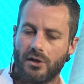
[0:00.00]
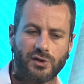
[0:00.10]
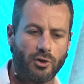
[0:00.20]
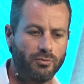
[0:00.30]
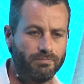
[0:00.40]

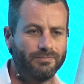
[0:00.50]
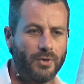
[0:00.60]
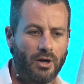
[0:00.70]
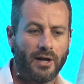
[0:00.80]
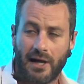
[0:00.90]
So
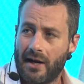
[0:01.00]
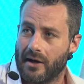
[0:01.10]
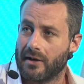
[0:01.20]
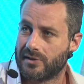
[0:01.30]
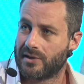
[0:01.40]
I get
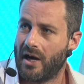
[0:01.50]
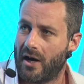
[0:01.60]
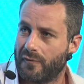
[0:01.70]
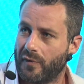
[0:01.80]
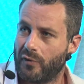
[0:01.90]
it, it's
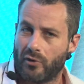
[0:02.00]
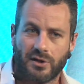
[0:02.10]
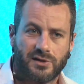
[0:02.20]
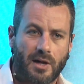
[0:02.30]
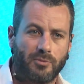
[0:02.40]
tough. If you're an
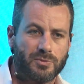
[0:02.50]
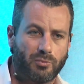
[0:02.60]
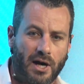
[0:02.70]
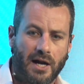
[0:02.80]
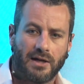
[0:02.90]
established
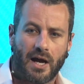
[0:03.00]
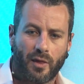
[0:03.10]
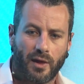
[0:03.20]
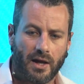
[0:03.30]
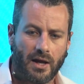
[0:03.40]
brand
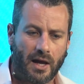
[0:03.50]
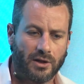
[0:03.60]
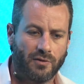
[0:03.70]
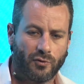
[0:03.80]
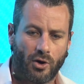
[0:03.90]
out there
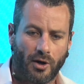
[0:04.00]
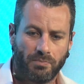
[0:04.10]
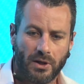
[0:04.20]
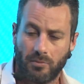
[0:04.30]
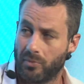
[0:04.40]
and you've got
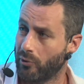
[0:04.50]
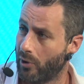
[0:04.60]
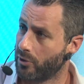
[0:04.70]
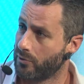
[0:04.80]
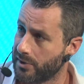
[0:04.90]

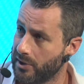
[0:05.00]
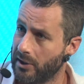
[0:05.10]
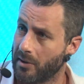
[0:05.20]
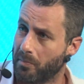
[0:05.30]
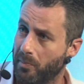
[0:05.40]

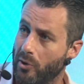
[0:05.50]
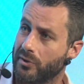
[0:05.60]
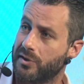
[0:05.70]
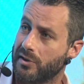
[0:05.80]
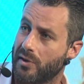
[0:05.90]
bureaucracy and
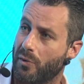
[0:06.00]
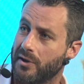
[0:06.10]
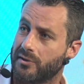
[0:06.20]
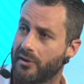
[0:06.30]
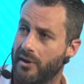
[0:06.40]
politics and
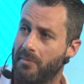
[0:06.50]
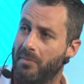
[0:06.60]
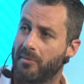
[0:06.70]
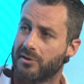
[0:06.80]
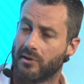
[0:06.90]
things like that,
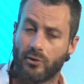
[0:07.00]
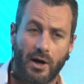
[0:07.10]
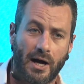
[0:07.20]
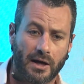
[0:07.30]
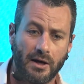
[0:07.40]
maybe it's a little
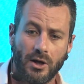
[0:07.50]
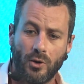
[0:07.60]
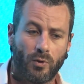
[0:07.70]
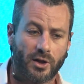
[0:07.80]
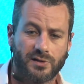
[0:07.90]
harder.
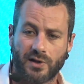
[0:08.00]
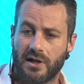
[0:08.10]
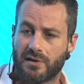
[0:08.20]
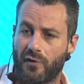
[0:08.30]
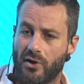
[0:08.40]
What I'd
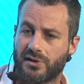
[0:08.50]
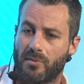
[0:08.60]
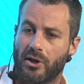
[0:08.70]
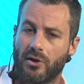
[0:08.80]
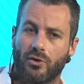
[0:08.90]
say is find
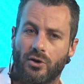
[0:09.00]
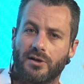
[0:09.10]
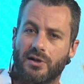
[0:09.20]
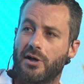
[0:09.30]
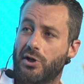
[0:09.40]
someone in the
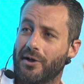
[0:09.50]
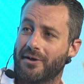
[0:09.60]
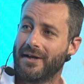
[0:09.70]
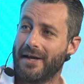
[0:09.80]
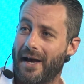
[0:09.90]

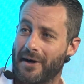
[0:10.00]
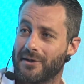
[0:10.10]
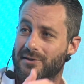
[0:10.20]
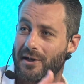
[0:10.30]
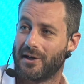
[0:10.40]
organisation at an
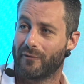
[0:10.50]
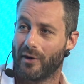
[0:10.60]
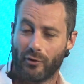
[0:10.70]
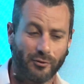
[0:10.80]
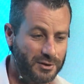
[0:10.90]
executive
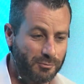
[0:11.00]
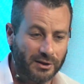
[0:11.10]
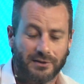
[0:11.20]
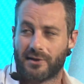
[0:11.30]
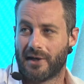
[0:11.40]
level who is
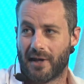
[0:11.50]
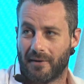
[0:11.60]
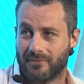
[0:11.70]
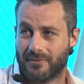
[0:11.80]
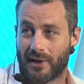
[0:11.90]
willing to take
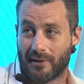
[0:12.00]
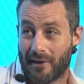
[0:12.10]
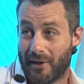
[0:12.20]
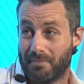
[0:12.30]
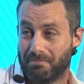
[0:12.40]
that leap.